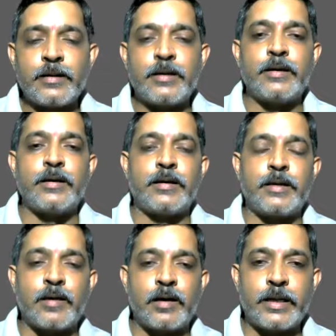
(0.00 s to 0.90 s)

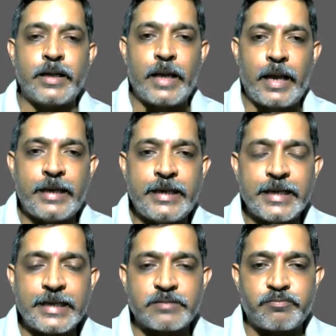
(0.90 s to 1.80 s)
regarding any
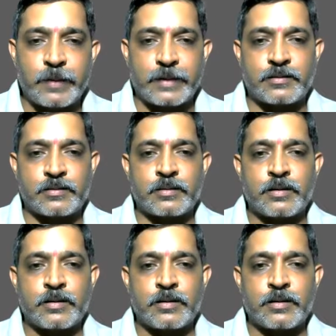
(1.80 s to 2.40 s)
aspect.